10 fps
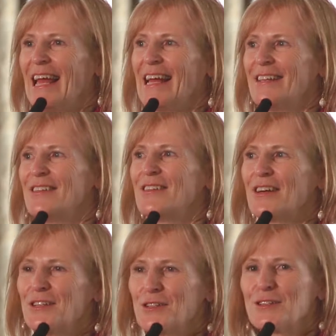and
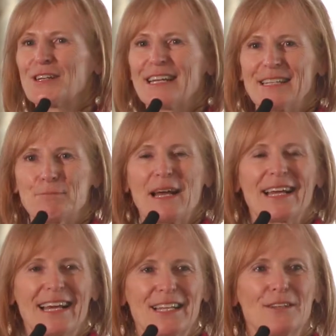you'll look at it,
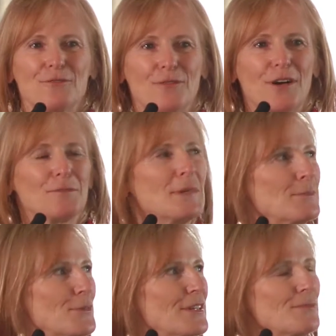back at it in fond
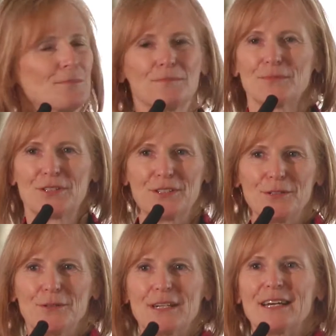memories
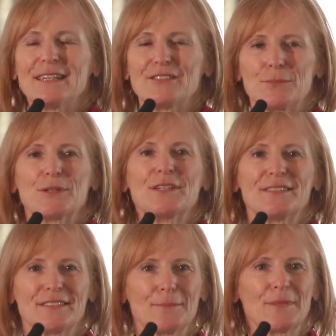to
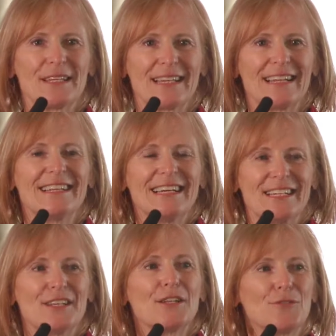experience something that
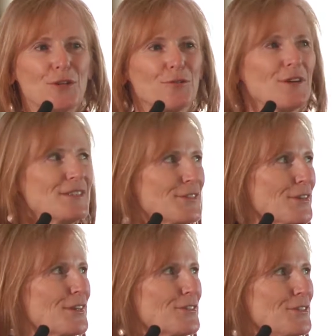none of your friends
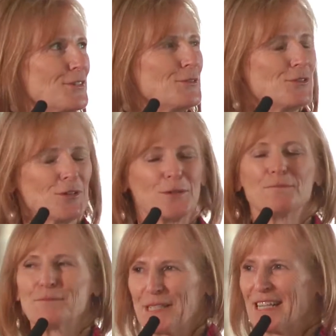got to do.
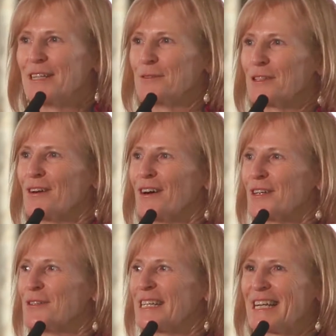So we're
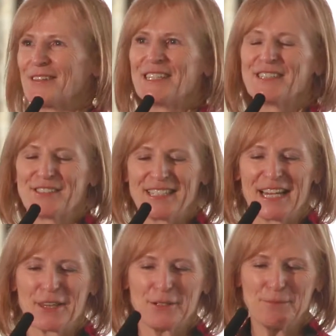all going out here
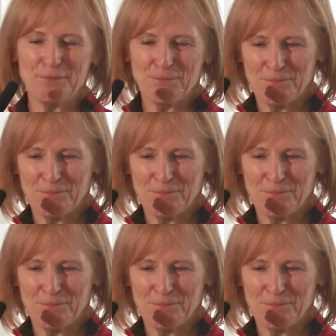together.